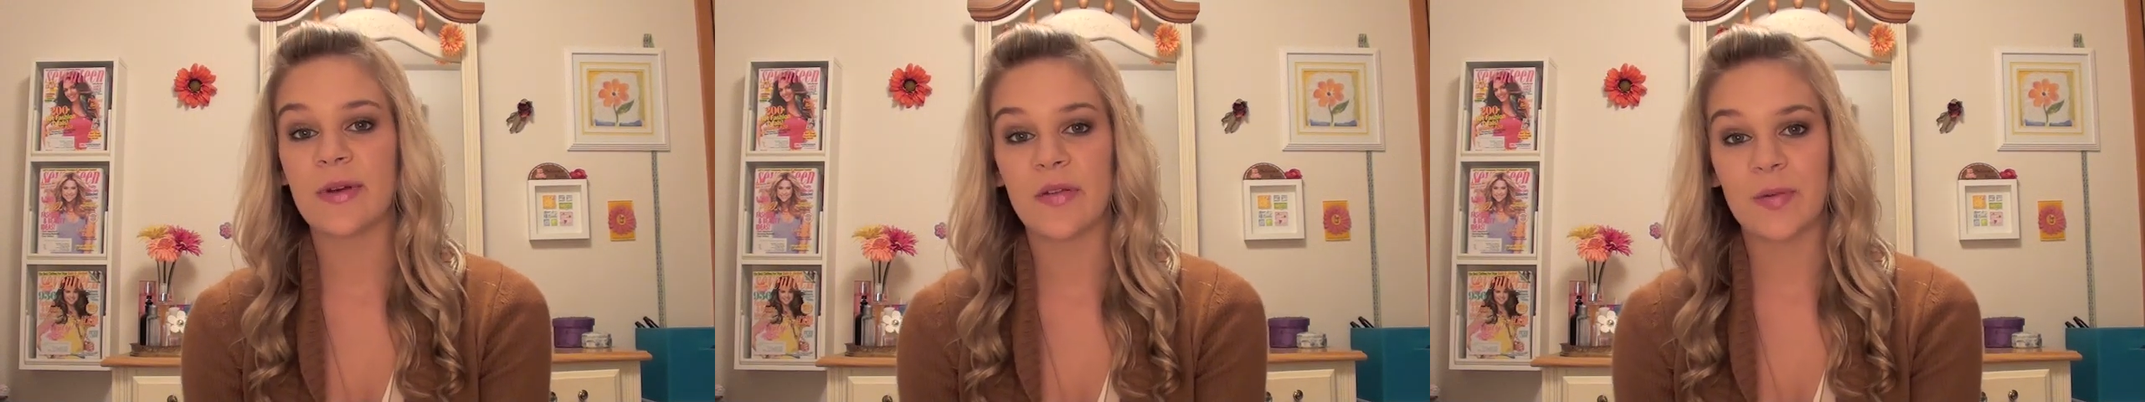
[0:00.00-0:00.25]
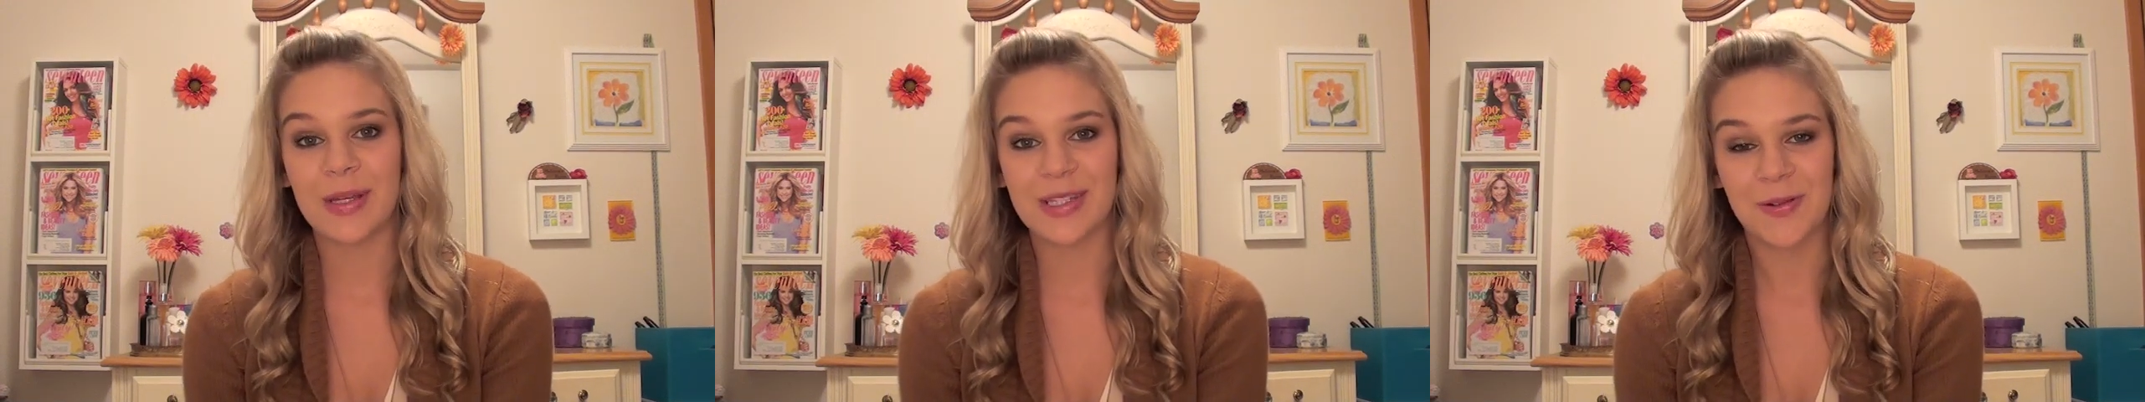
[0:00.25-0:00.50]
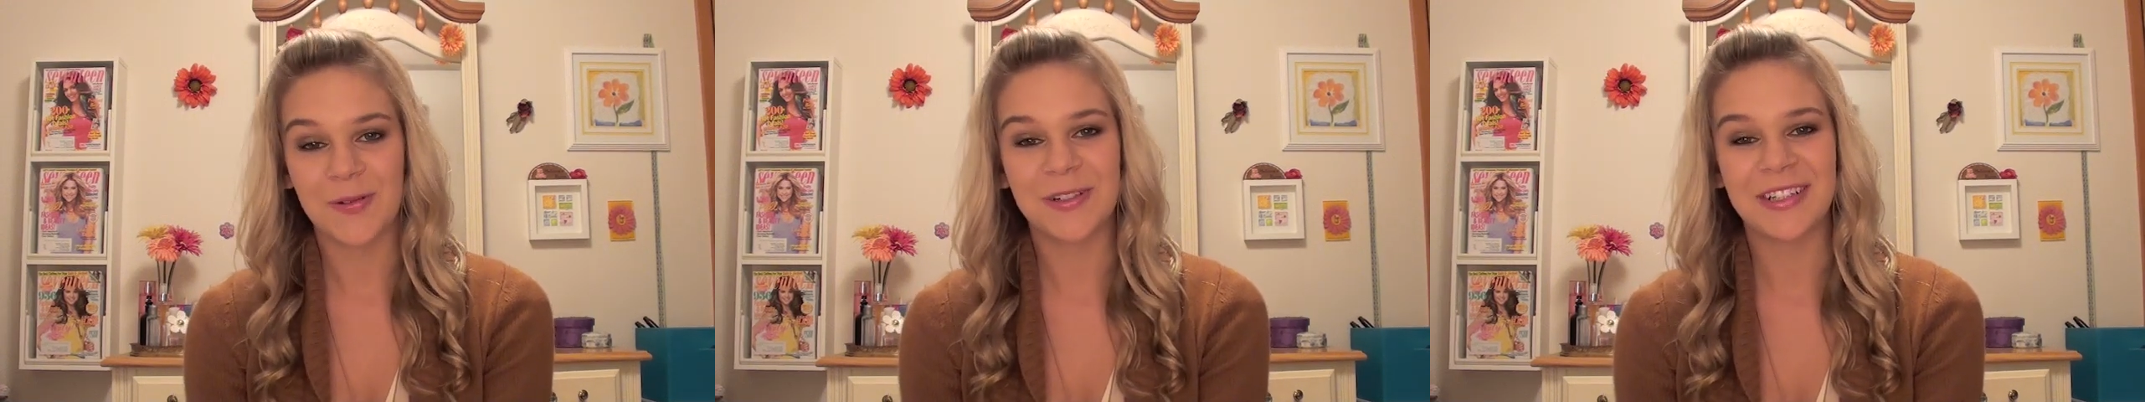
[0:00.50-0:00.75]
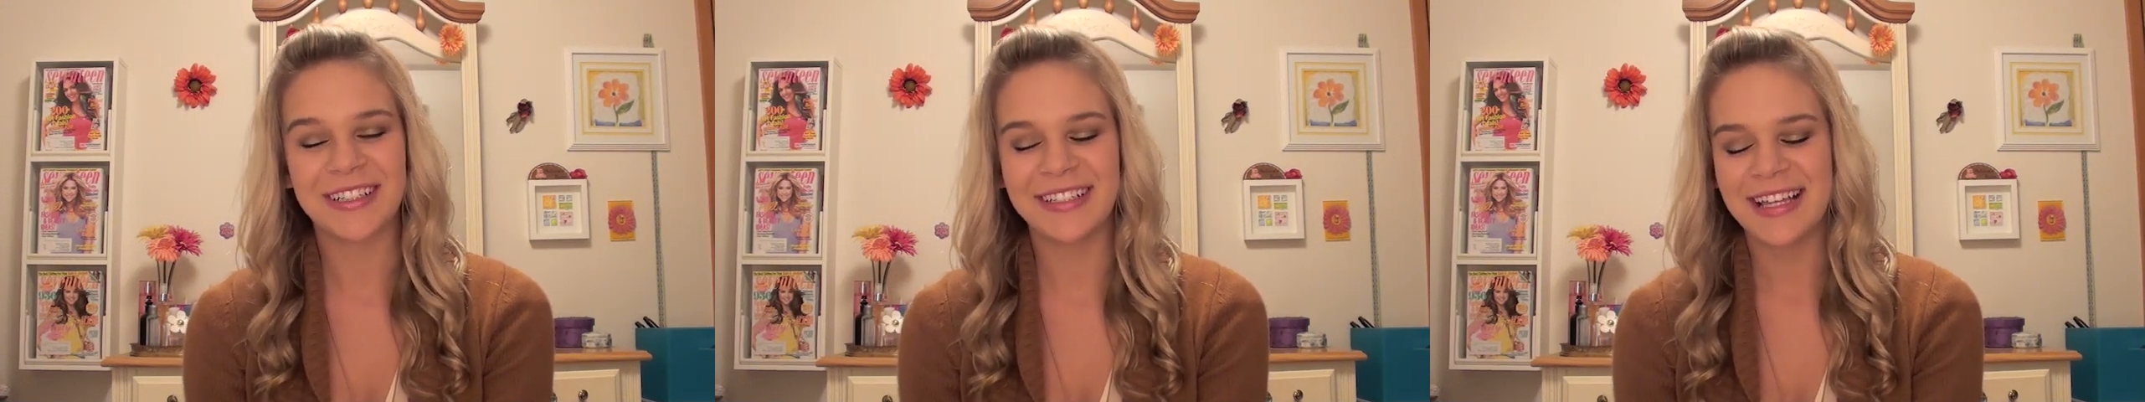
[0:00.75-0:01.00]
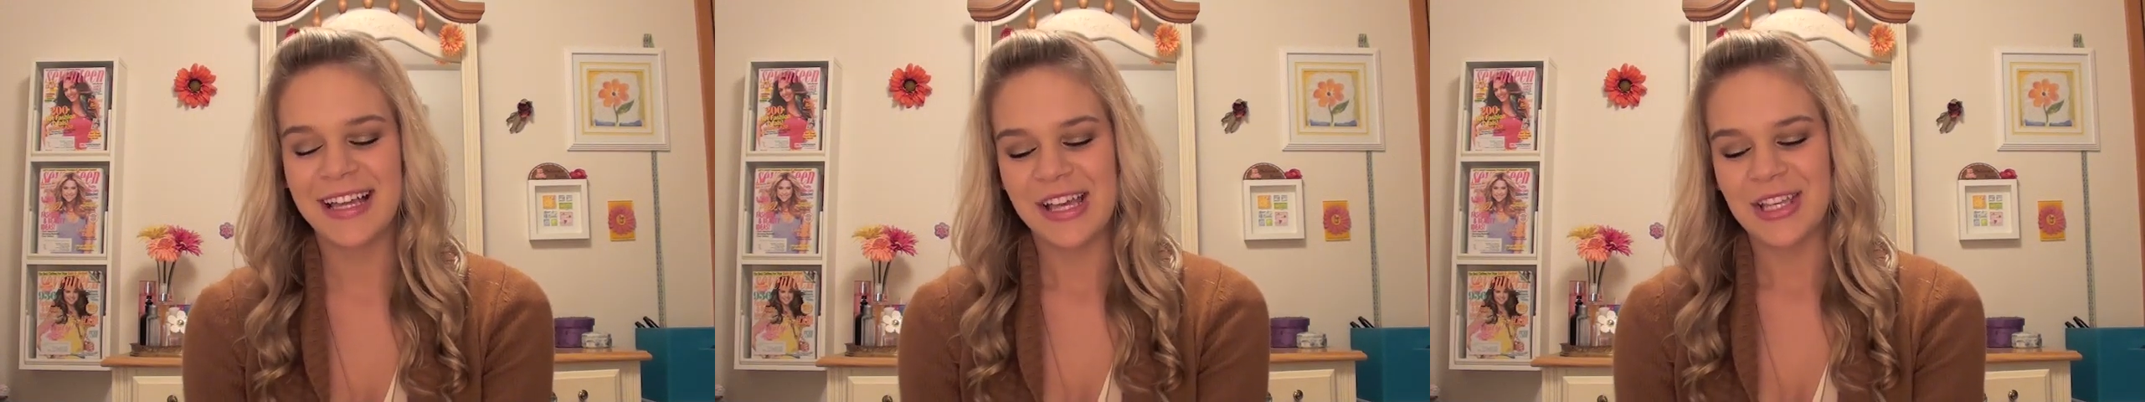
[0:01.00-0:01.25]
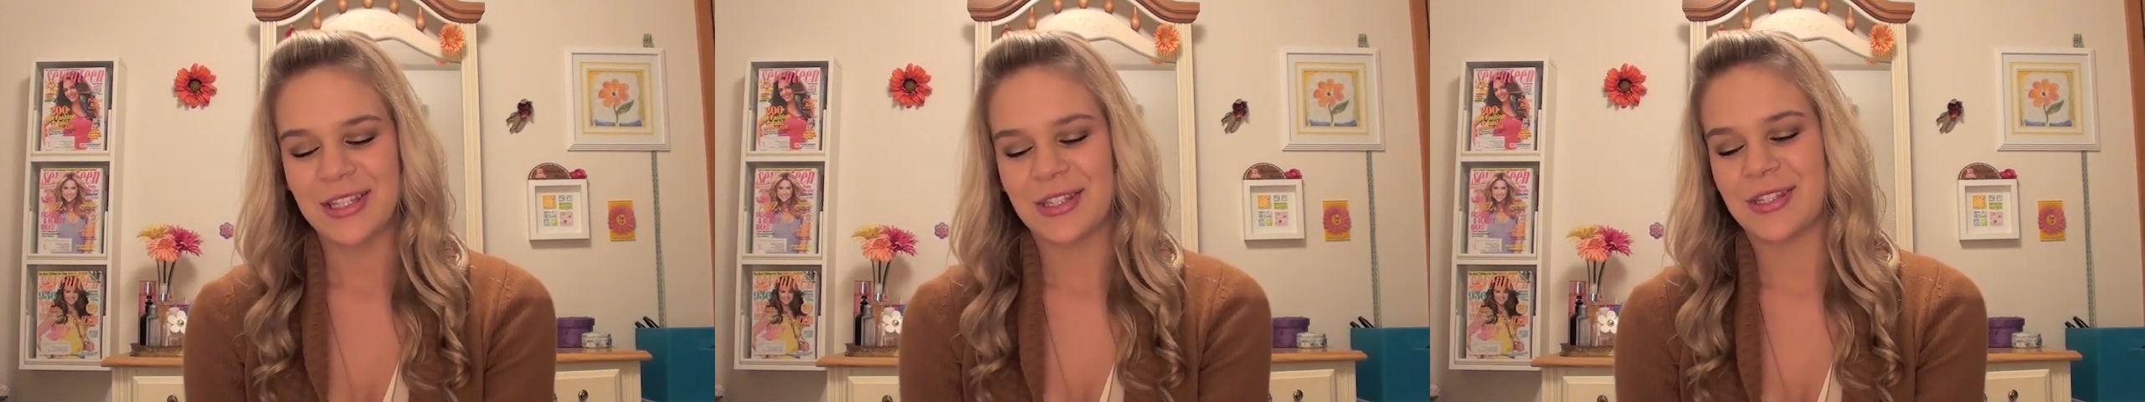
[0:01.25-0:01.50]
away from my school.
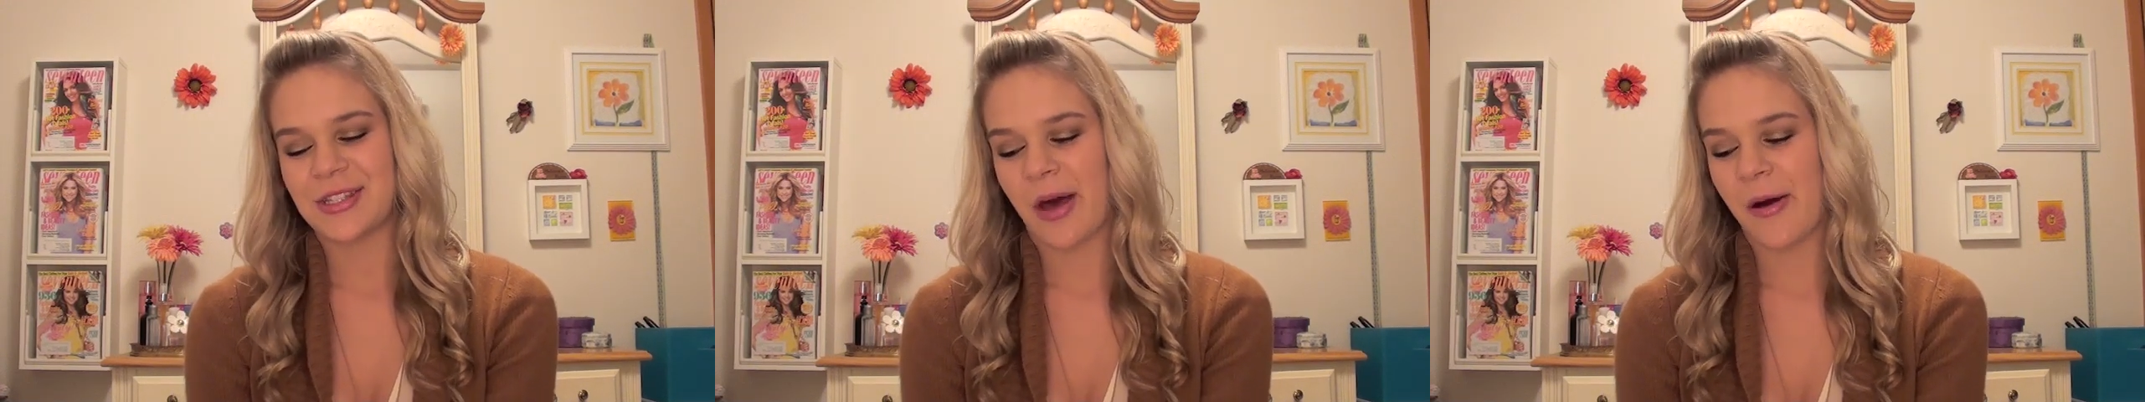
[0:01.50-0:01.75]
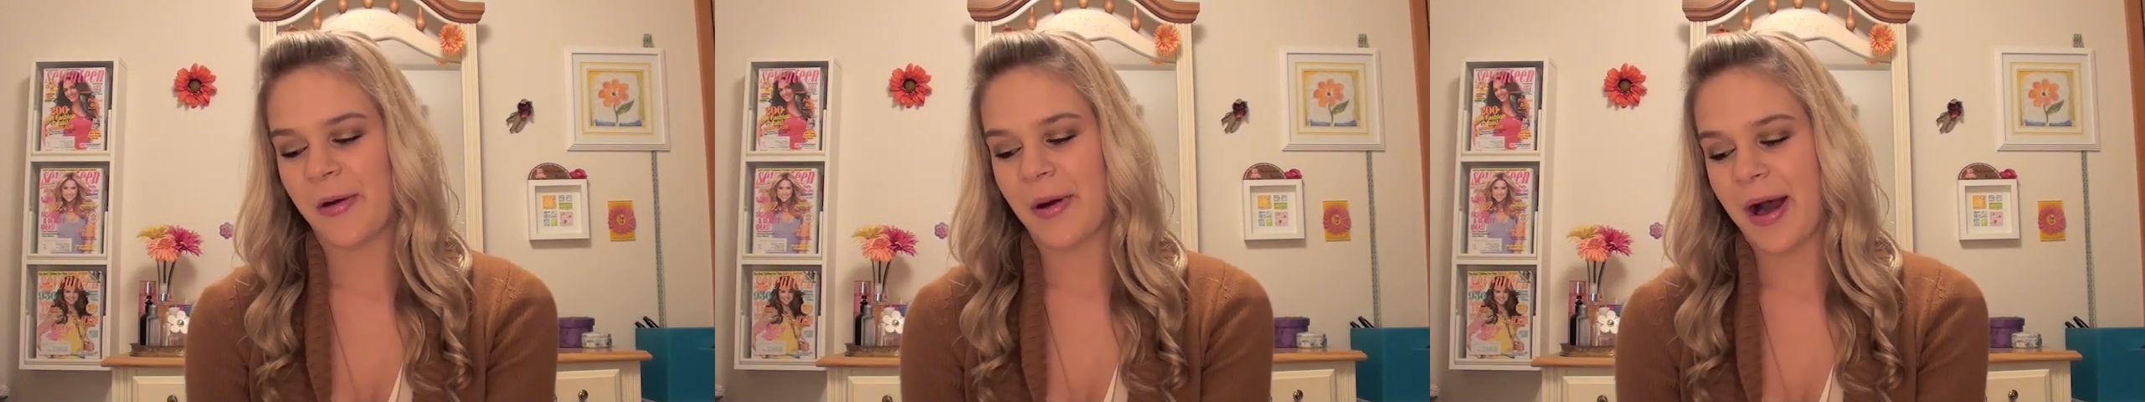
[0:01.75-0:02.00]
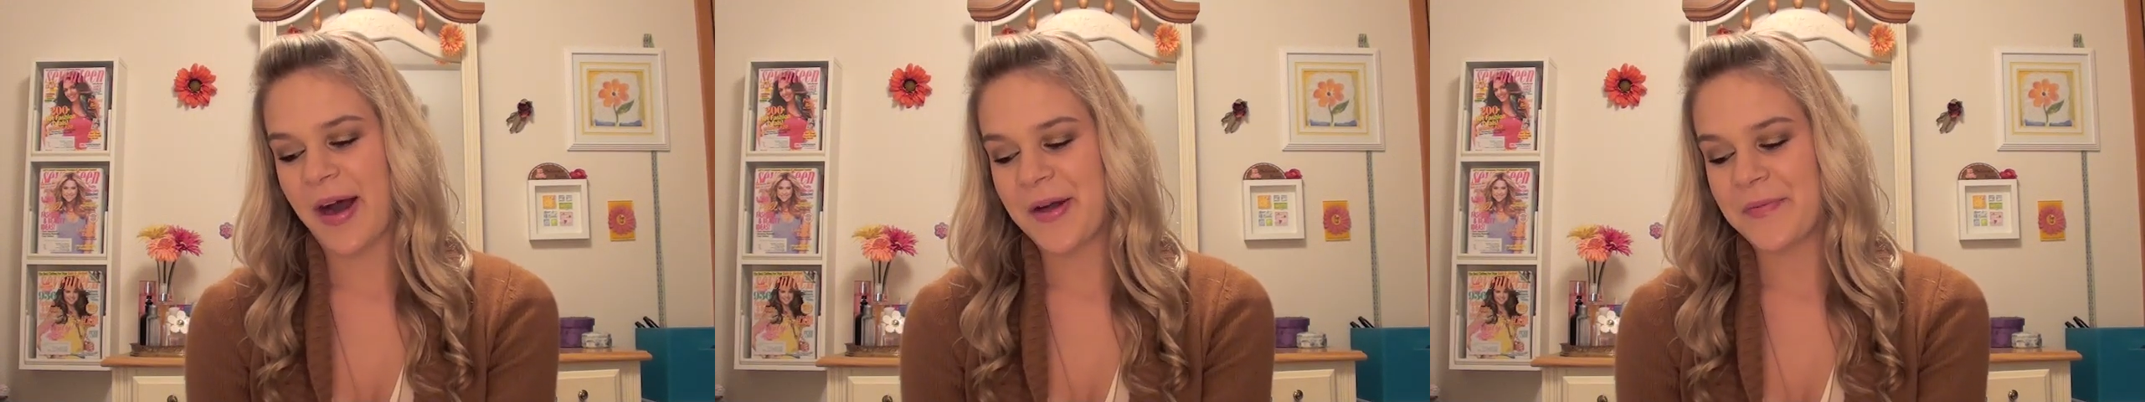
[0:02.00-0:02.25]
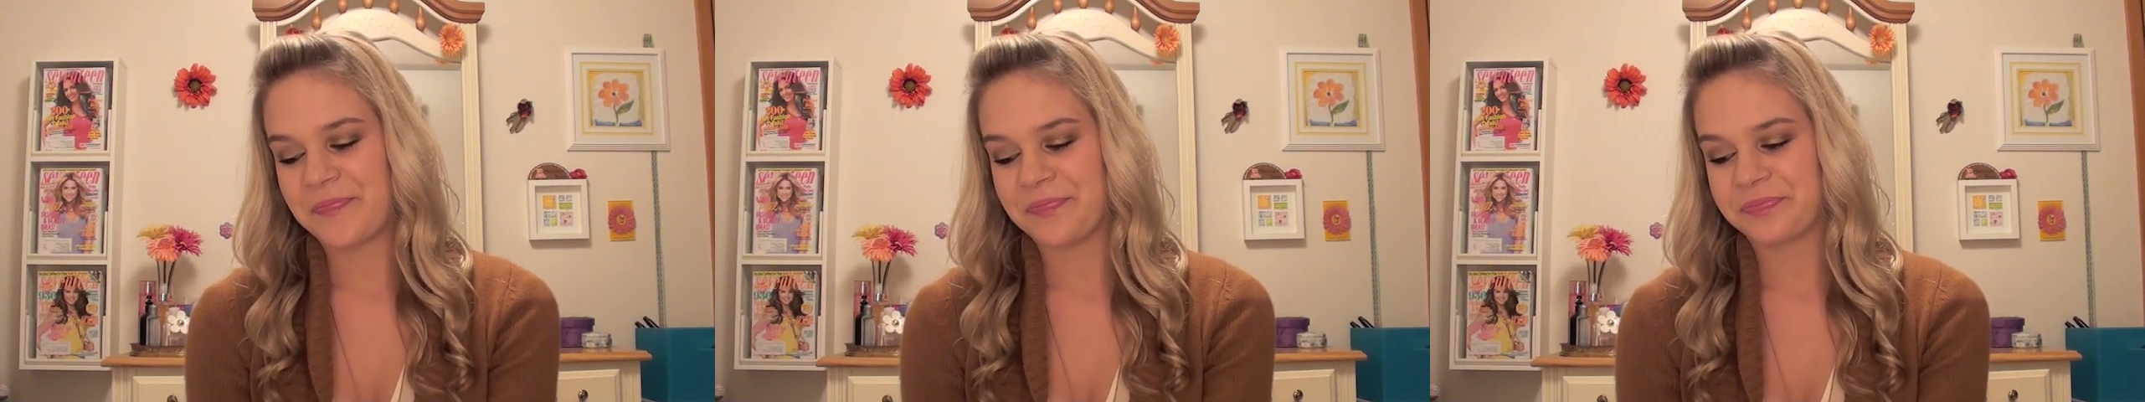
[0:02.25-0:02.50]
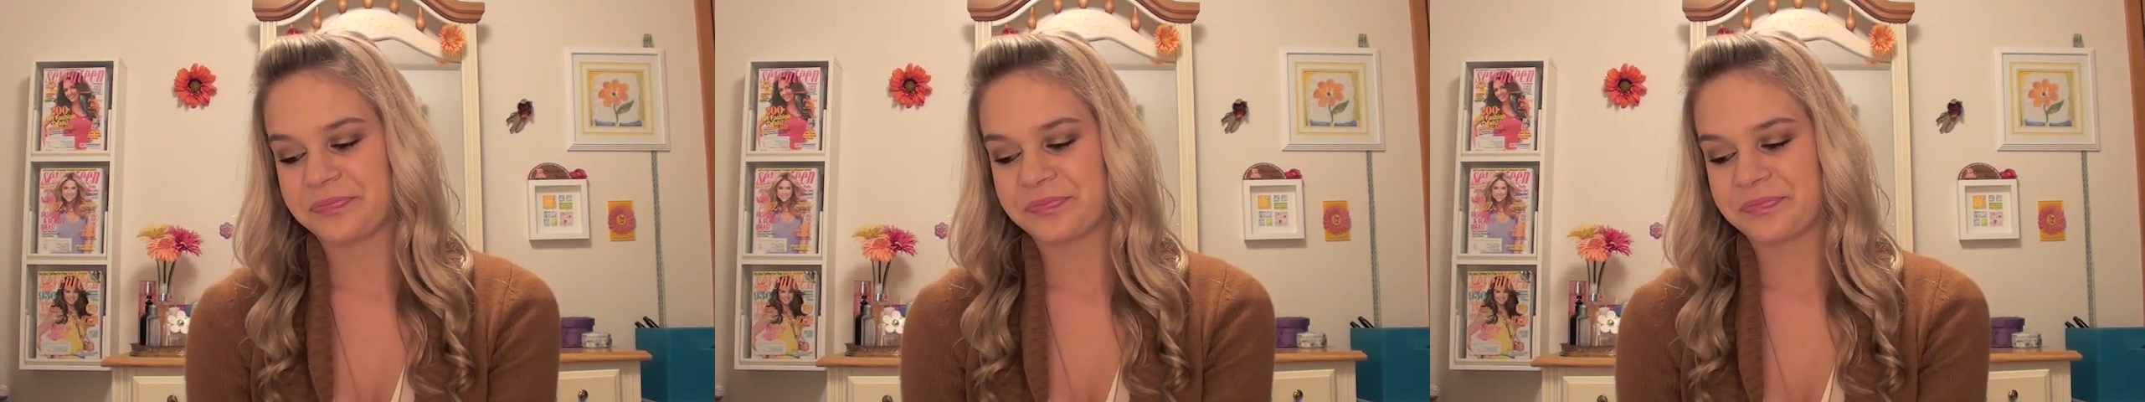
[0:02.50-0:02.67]
So, um,